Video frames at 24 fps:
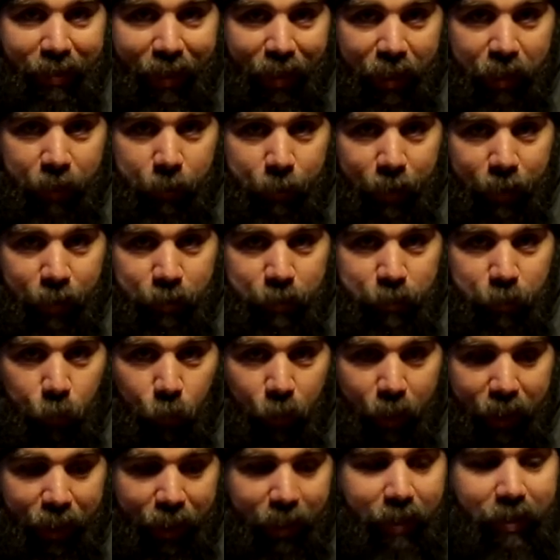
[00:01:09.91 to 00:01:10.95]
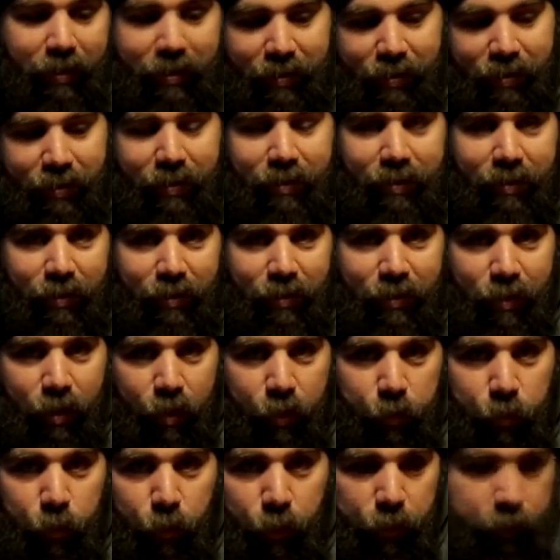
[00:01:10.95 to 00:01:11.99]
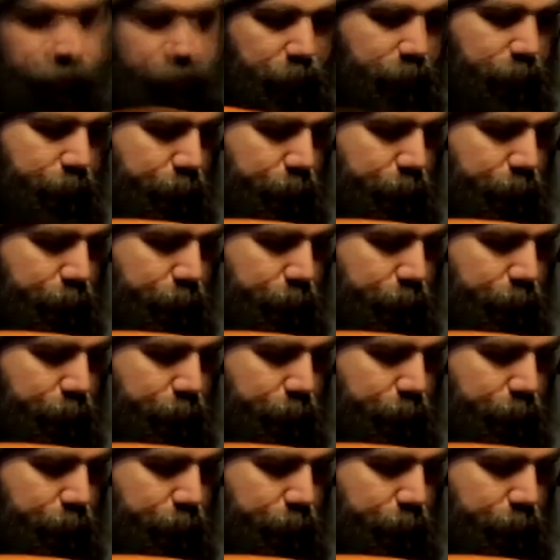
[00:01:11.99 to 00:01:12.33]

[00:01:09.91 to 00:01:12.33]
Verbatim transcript: Incubator 20 underquilt.